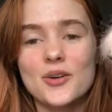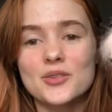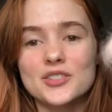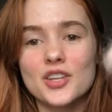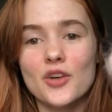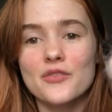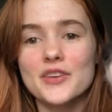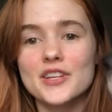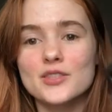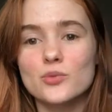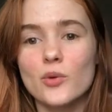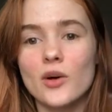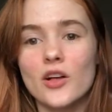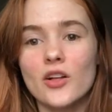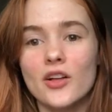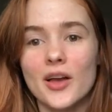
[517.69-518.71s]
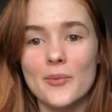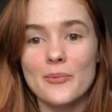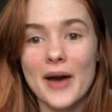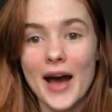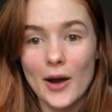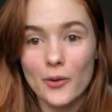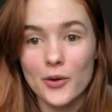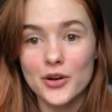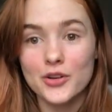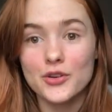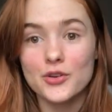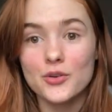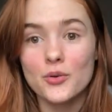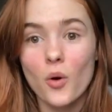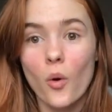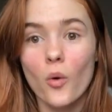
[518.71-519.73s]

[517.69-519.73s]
selfies will empower you